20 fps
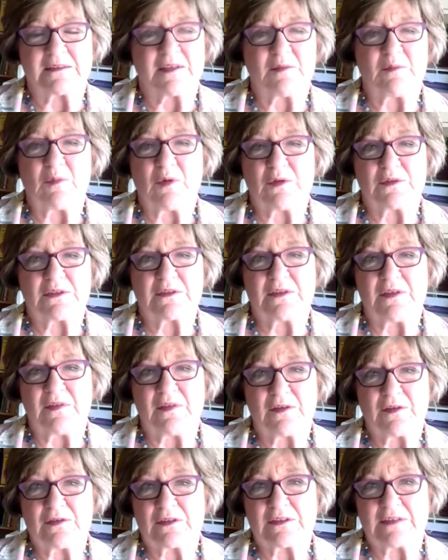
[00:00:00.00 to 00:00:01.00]
and most
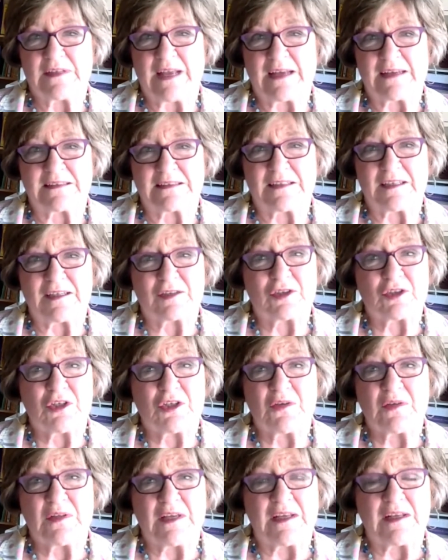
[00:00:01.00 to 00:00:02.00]
enthusiastic
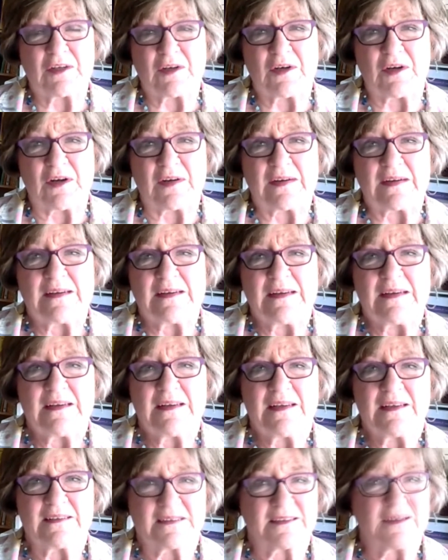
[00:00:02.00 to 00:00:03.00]
cheerleader
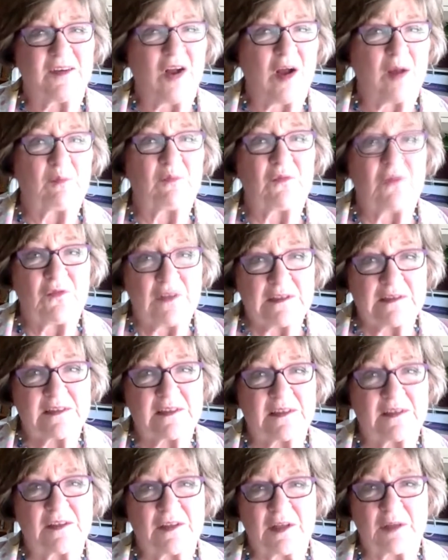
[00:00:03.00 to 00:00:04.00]
is not
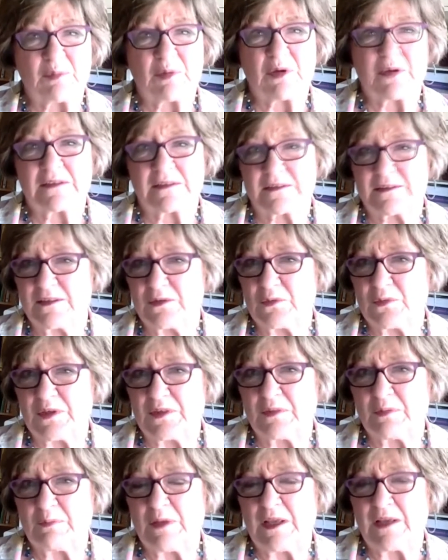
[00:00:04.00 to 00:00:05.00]
physically present
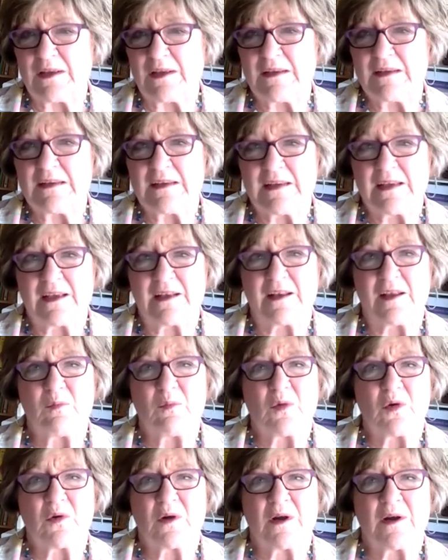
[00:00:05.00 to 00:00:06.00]
with me
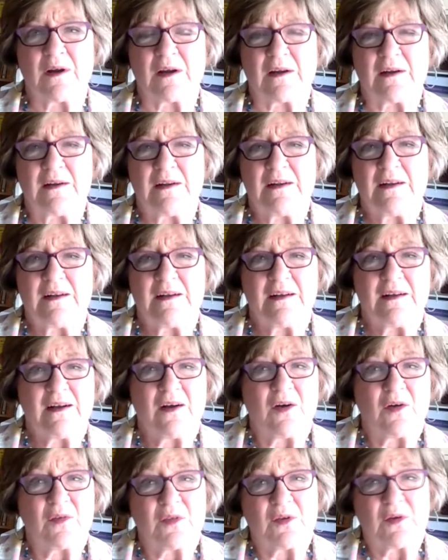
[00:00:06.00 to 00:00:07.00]
anymore,
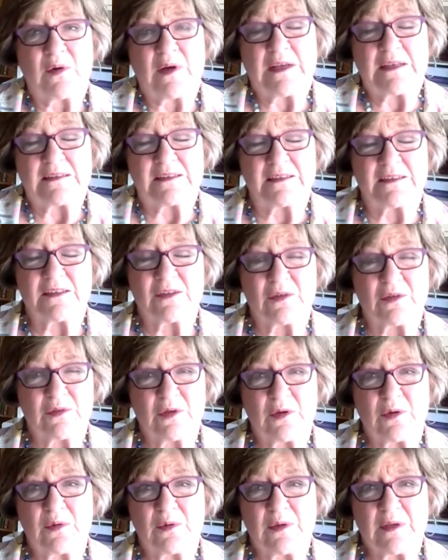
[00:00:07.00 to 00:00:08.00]
although I still
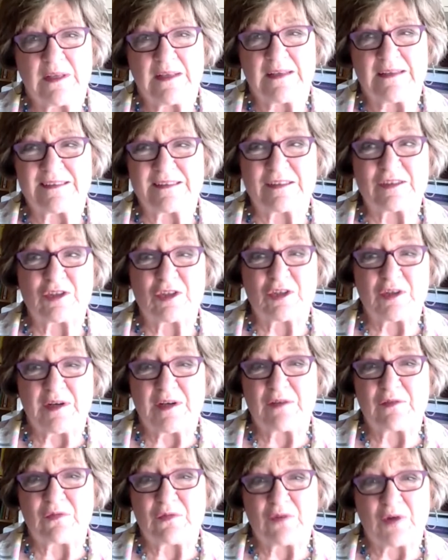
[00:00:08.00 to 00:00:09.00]
know he's
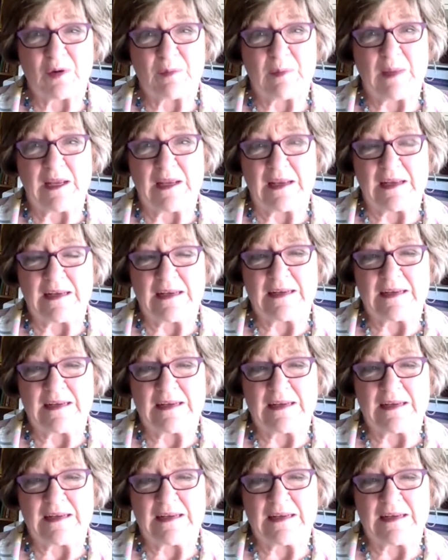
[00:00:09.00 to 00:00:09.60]
cheering for me.